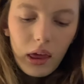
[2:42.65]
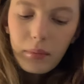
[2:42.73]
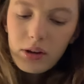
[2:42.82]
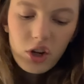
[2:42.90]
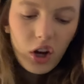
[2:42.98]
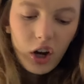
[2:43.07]

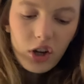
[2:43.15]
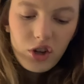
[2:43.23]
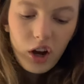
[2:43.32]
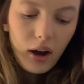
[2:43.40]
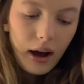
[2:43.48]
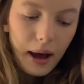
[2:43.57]
my
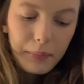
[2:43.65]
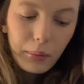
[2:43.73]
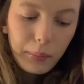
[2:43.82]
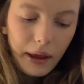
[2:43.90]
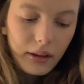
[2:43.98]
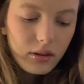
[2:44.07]
charger, Apple
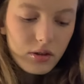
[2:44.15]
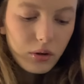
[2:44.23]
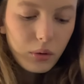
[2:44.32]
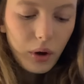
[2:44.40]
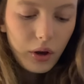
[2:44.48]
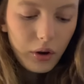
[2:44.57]

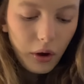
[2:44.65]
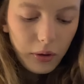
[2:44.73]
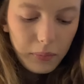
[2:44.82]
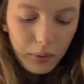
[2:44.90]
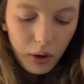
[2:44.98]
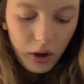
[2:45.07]
Pencil, a
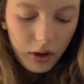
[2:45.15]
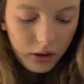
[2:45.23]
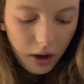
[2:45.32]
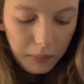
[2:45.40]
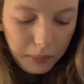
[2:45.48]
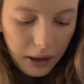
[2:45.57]
notebook,
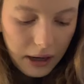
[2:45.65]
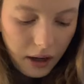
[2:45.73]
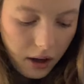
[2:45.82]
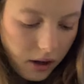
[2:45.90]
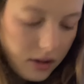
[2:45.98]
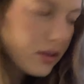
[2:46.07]

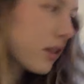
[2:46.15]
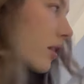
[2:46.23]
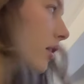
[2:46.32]
umbrella, because